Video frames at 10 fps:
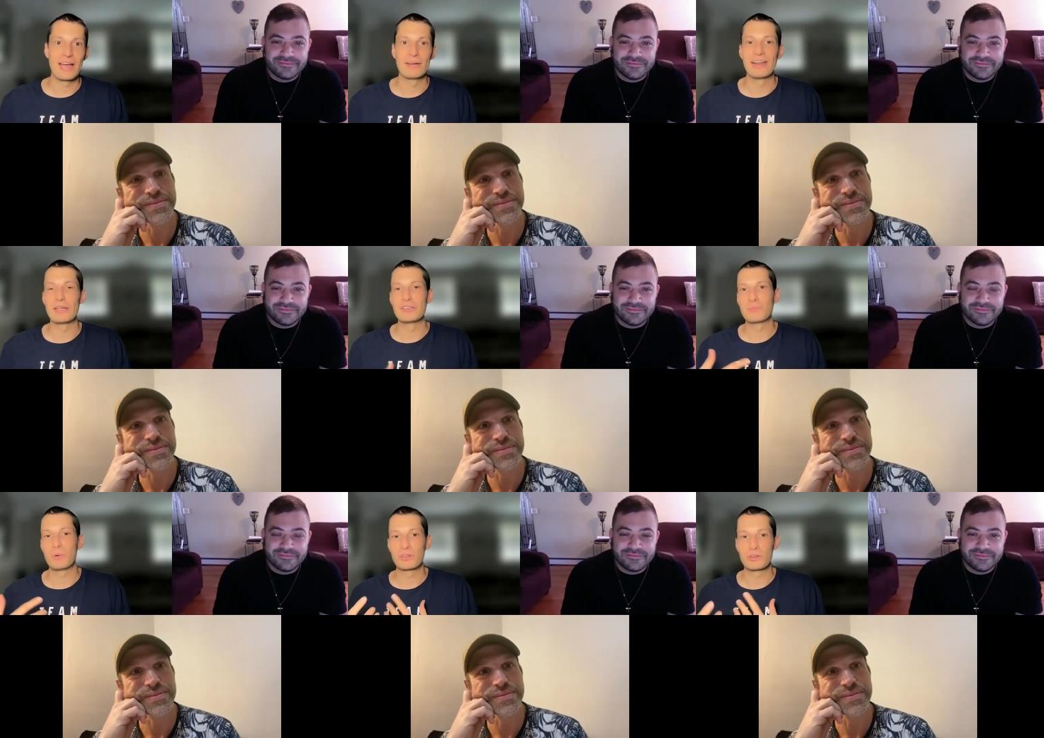Speaker 1: out and how
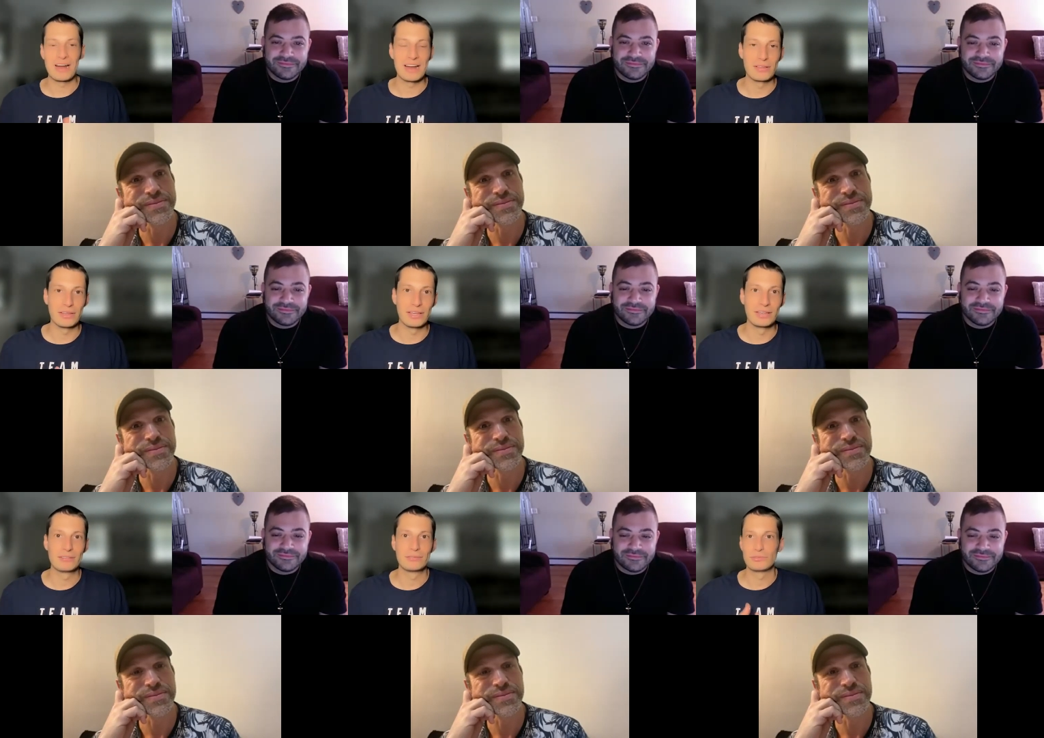you spoke to
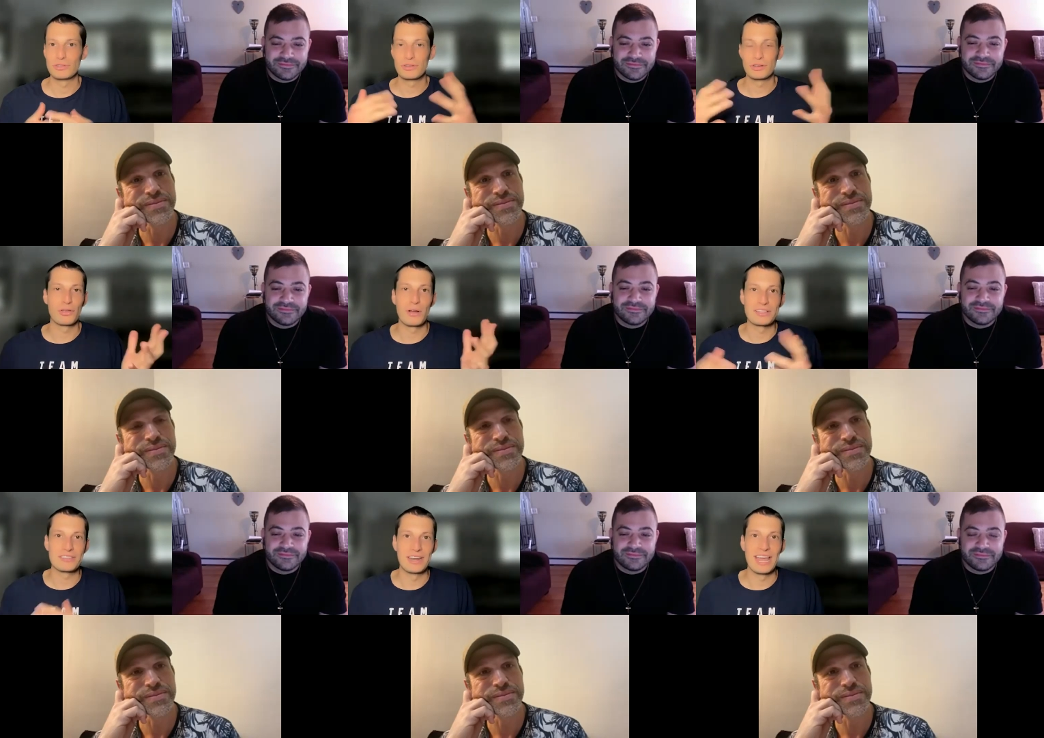Riley? Just your
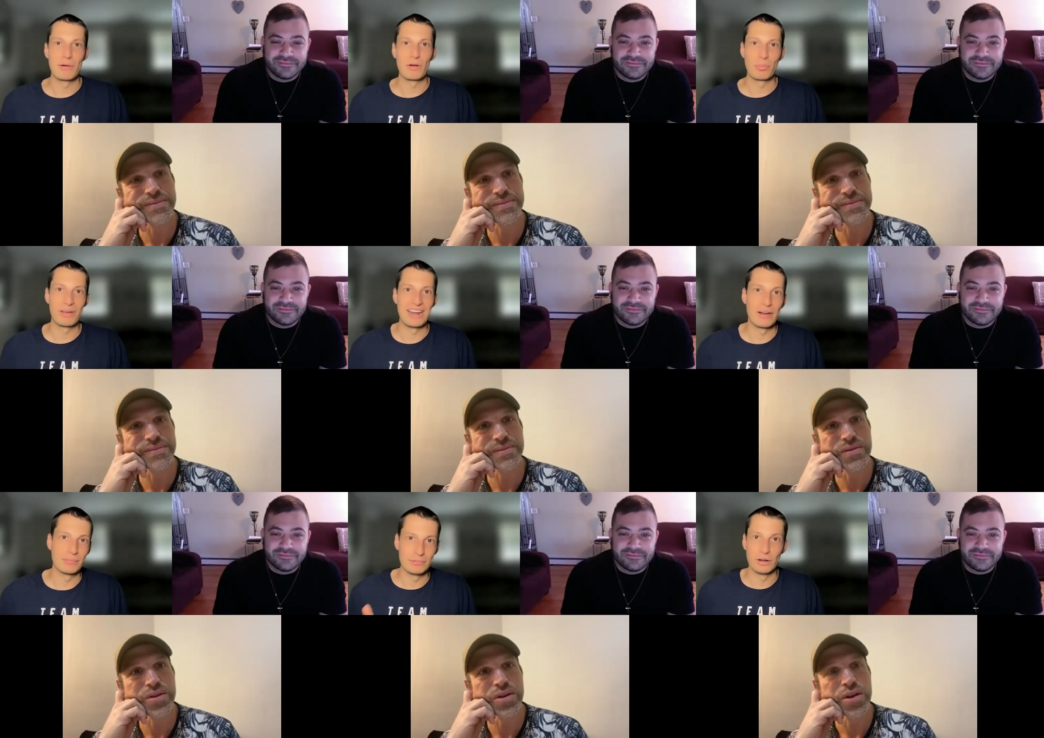thoughts on how it all
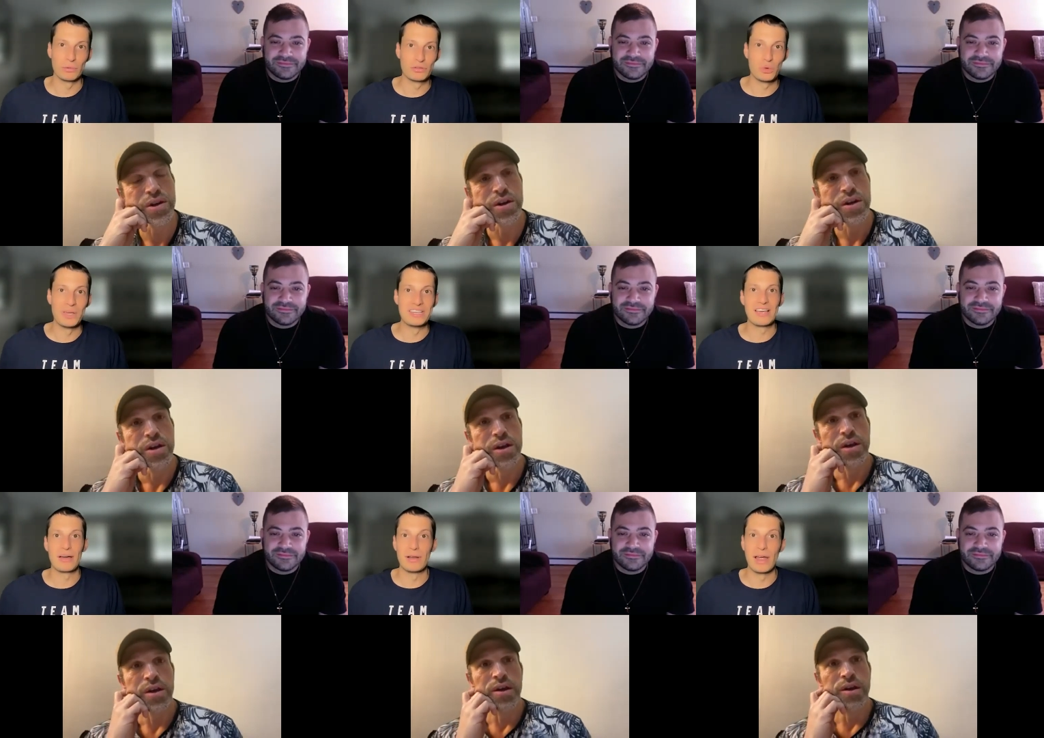played out, you know, 2
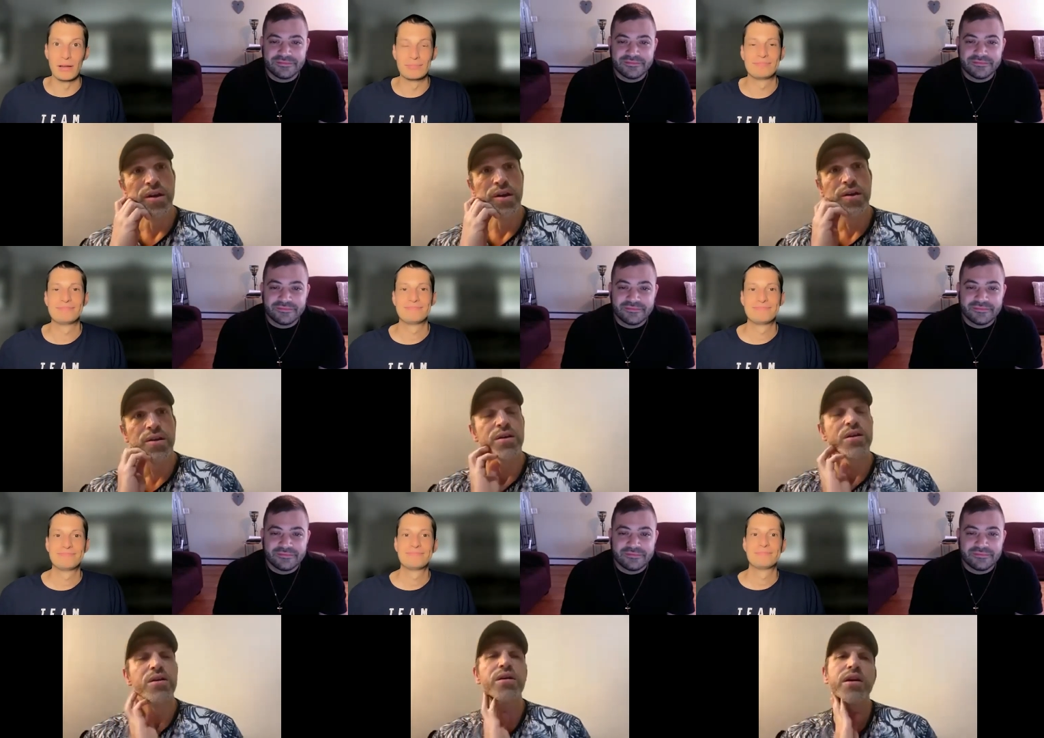weeks out now.
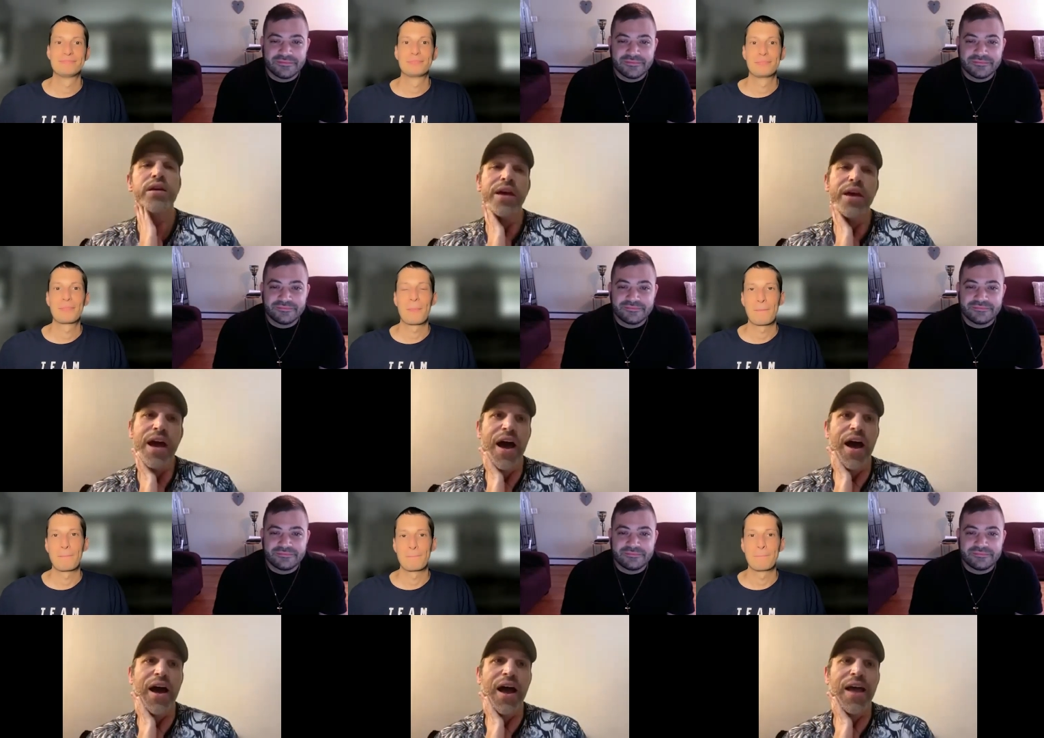
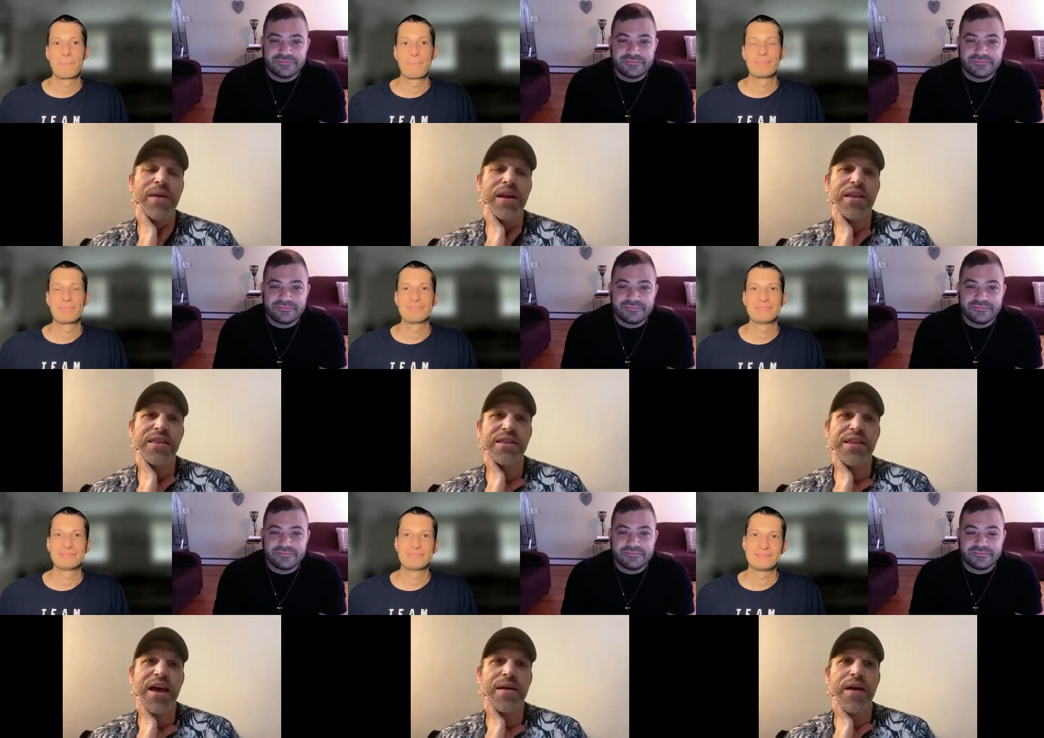
Speaker 2: Yeah, I mean, I think
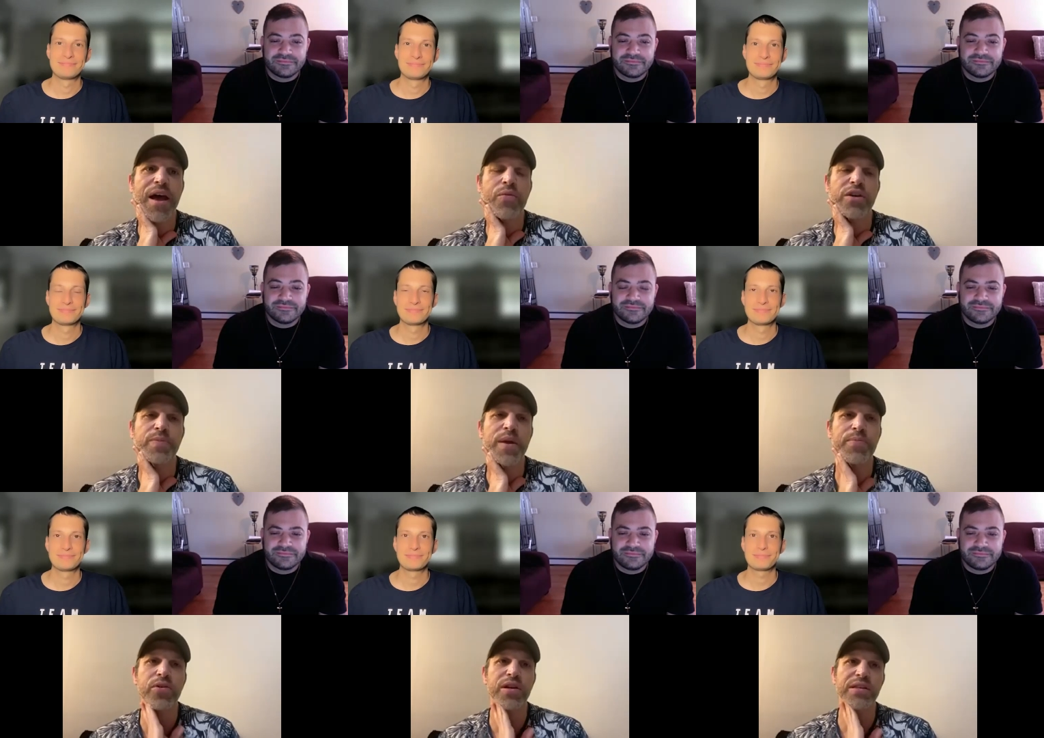that I wish
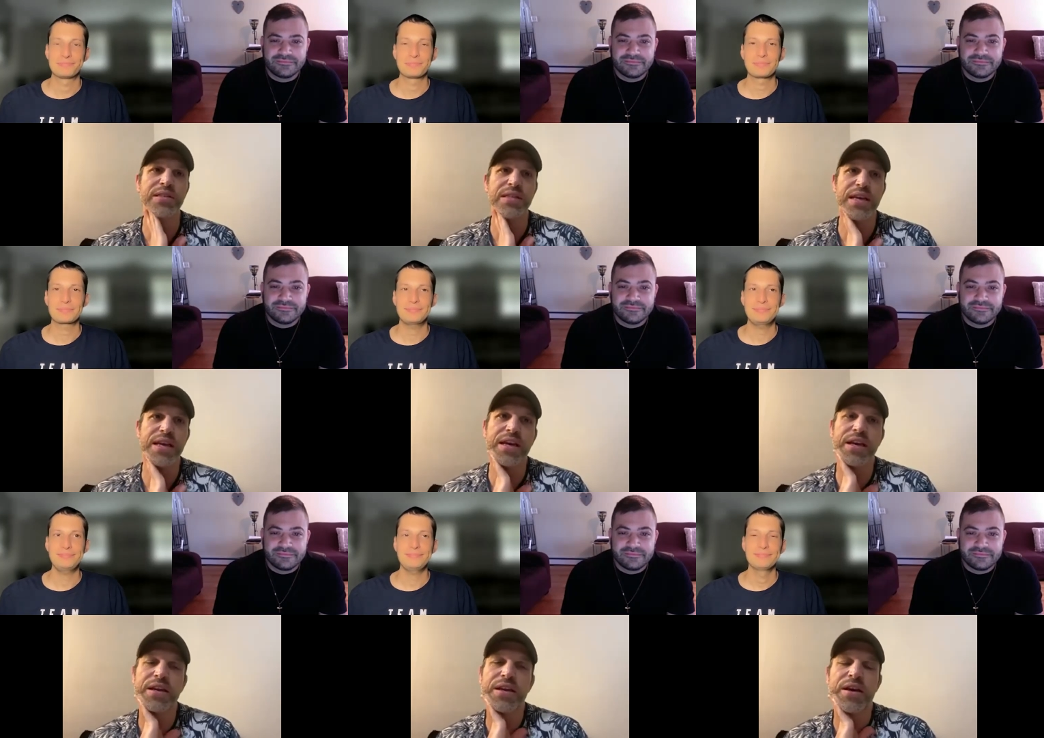people could have
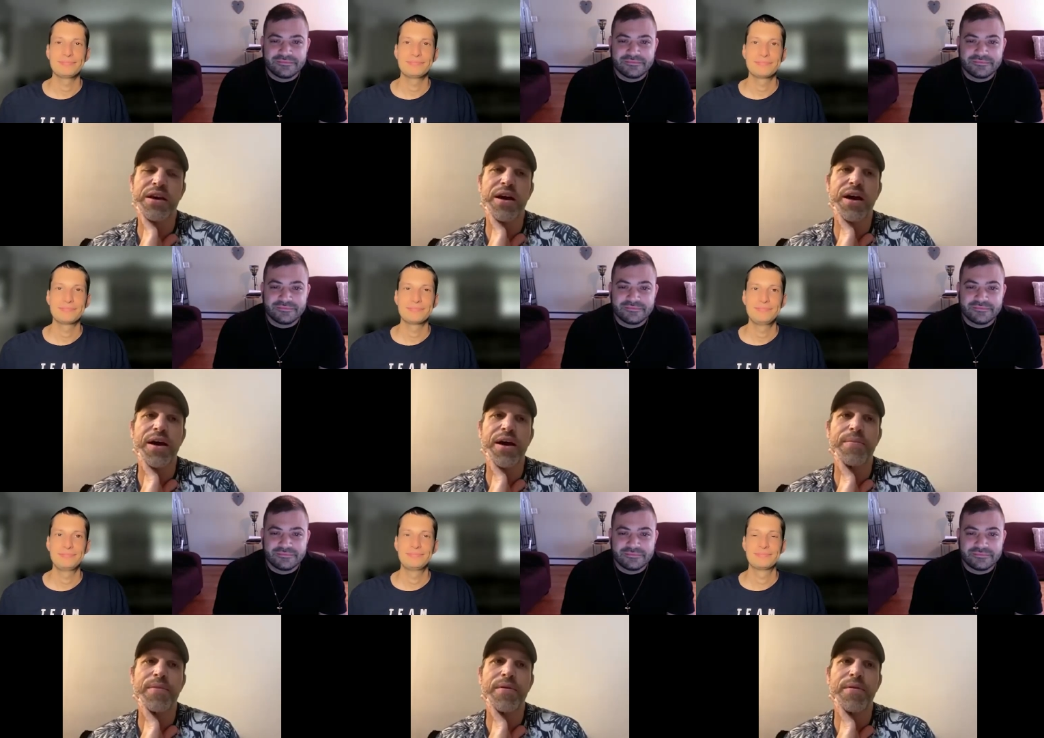seen
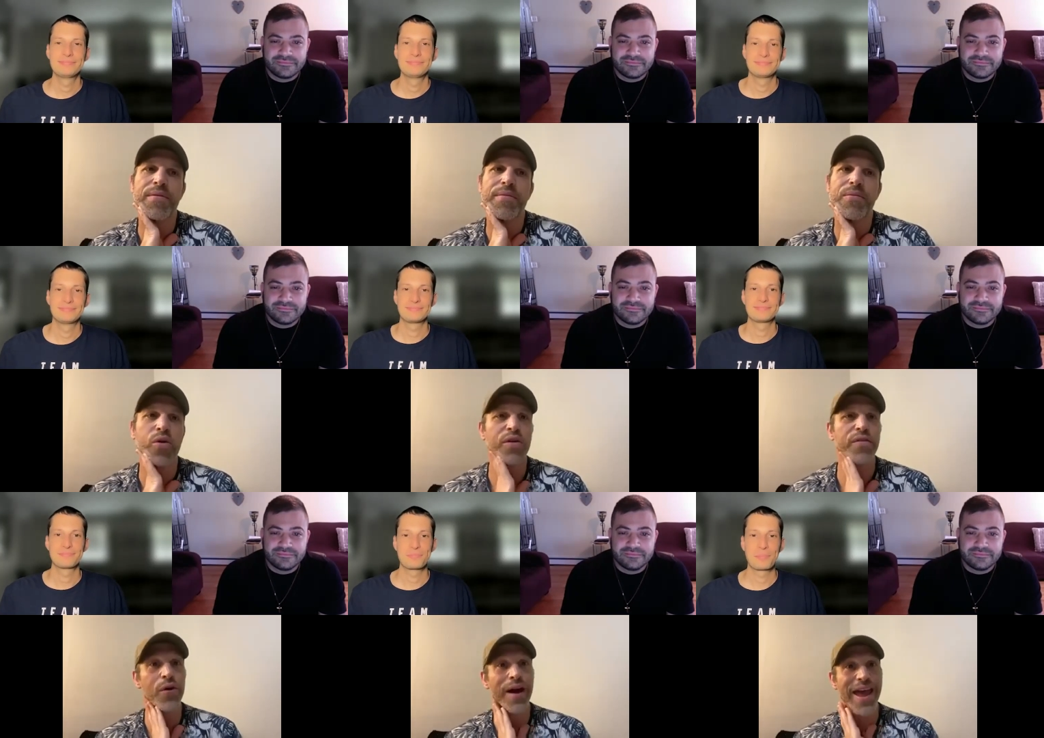more of
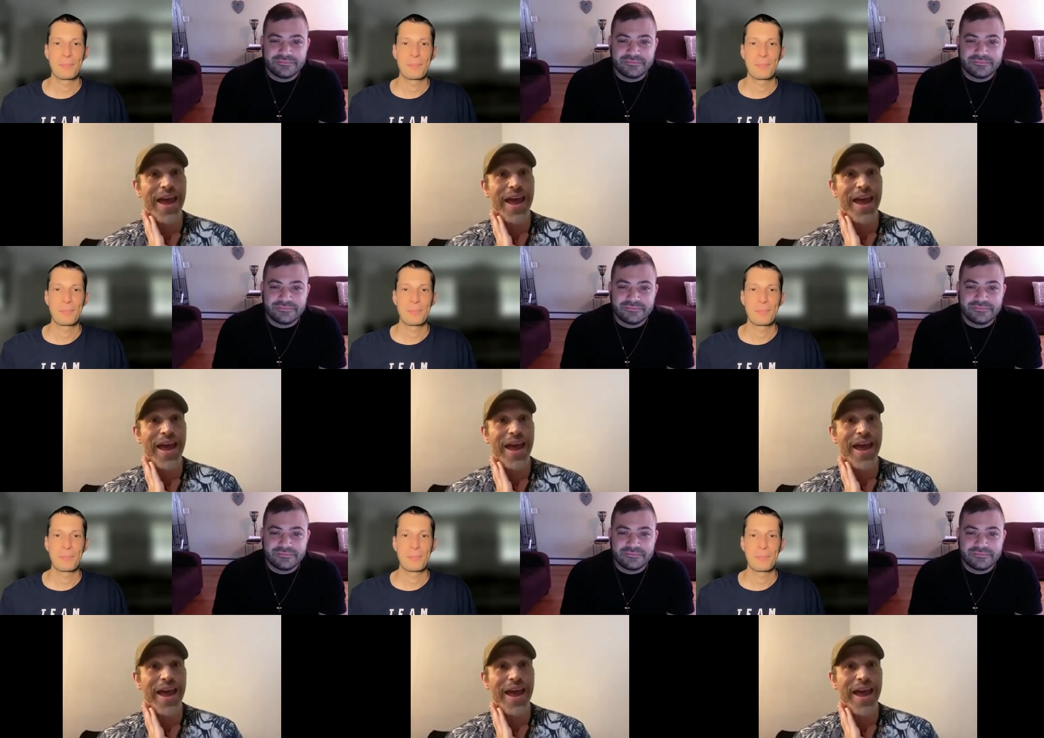who I